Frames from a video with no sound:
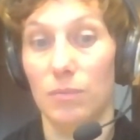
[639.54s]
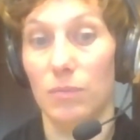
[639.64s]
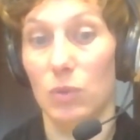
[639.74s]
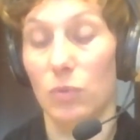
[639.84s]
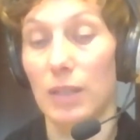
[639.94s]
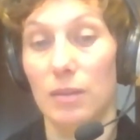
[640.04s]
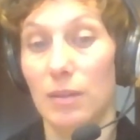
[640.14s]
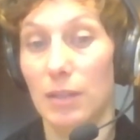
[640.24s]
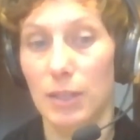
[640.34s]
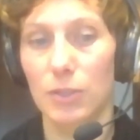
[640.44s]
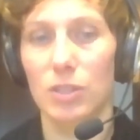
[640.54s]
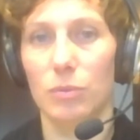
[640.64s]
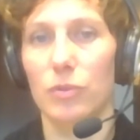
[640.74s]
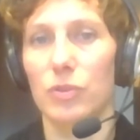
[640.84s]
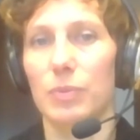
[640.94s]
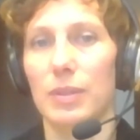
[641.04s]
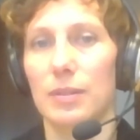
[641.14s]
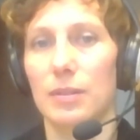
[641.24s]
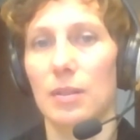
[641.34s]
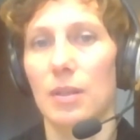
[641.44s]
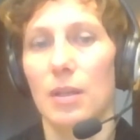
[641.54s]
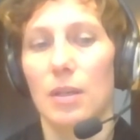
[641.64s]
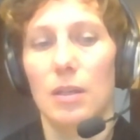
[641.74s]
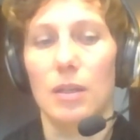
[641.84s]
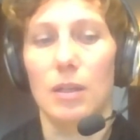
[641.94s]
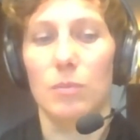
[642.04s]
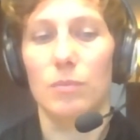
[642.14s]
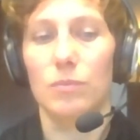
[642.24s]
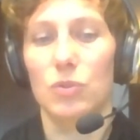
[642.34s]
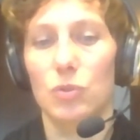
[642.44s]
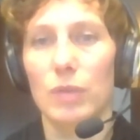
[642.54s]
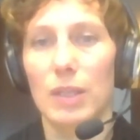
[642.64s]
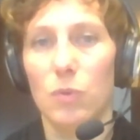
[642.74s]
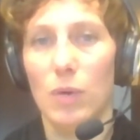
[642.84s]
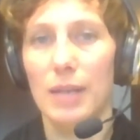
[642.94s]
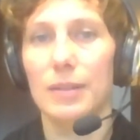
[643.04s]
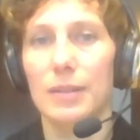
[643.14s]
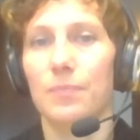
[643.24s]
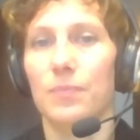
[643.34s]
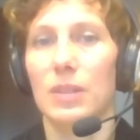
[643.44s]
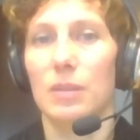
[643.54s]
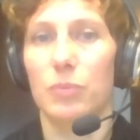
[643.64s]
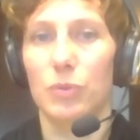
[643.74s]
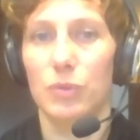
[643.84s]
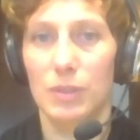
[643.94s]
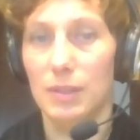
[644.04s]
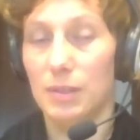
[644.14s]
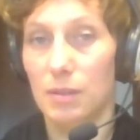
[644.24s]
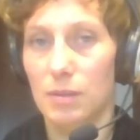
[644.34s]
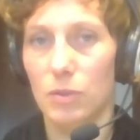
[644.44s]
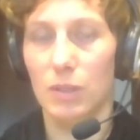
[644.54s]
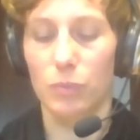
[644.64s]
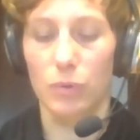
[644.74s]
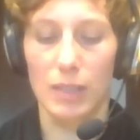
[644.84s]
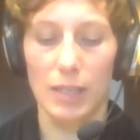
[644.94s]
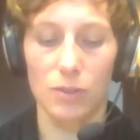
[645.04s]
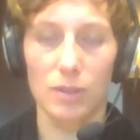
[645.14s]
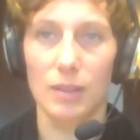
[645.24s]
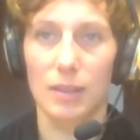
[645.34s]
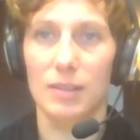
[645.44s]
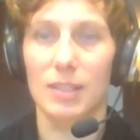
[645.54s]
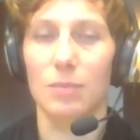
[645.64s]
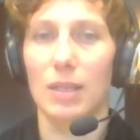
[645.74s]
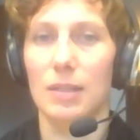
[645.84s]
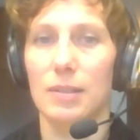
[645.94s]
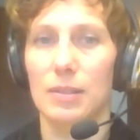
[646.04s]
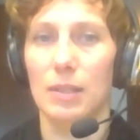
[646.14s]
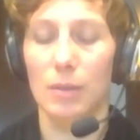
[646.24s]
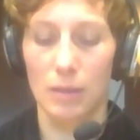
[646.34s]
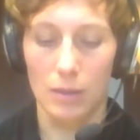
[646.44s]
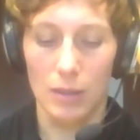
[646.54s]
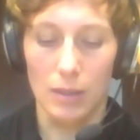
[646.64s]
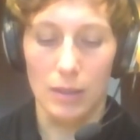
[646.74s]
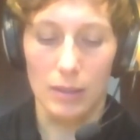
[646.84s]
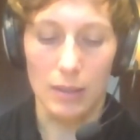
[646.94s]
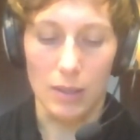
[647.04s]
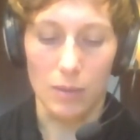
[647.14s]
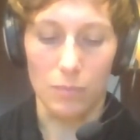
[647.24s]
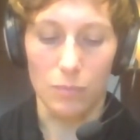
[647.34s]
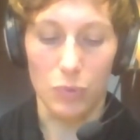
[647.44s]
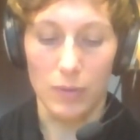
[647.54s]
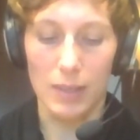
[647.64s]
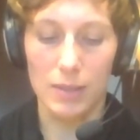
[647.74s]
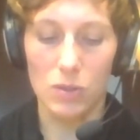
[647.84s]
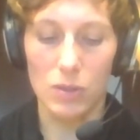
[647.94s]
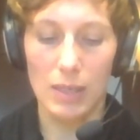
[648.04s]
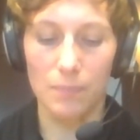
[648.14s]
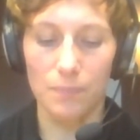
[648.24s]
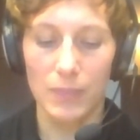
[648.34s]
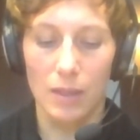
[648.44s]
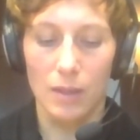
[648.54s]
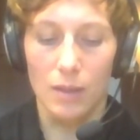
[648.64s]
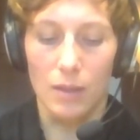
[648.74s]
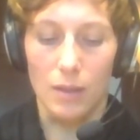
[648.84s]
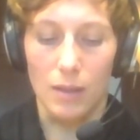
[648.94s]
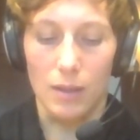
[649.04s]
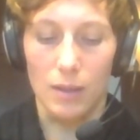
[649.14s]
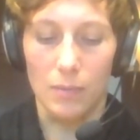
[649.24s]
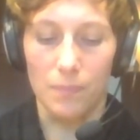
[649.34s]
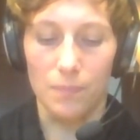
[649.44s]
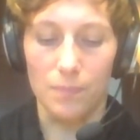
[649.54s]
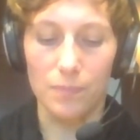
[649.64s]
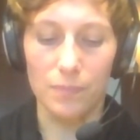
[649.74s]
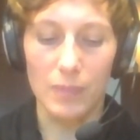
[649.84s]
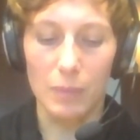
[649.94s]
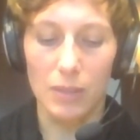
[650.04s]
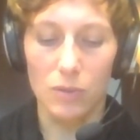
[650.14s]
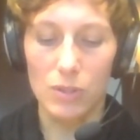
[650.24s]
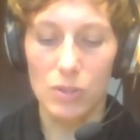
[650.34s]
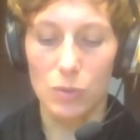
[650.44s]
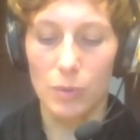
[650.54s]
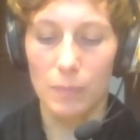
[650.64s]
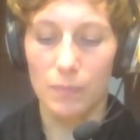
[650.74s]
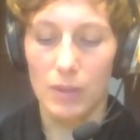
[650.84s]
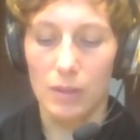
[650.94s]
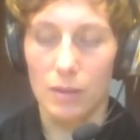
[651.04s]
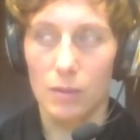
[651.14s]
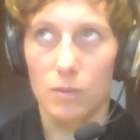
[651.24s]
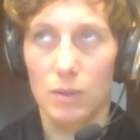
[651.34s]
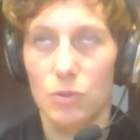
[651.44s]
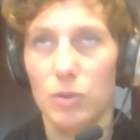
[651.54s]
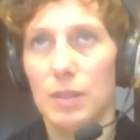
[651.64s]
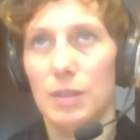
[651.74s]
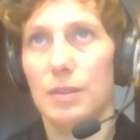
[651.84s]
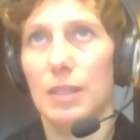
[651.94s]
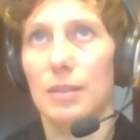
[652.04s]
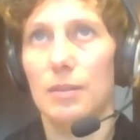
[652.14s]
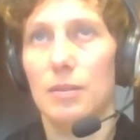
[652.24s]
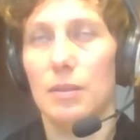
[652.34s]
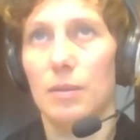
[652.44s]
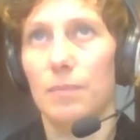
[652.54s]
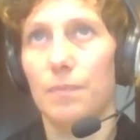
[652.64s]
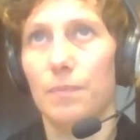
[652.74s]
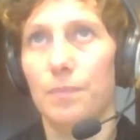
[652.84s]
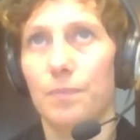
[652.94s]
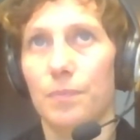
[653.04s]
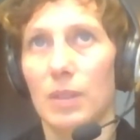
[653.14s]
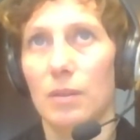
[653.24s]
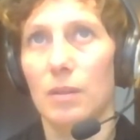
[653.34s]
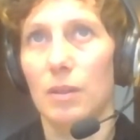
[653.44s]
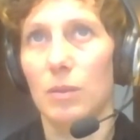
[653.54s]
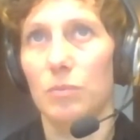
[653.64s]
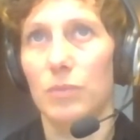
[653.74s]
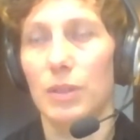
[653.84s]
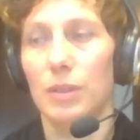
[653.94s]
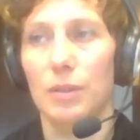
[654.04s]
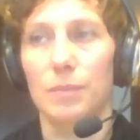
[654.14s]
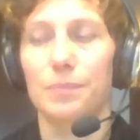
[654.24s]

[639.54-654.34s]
quite a large number of species do require this strict protection that CMS provides to them. But also the trust and the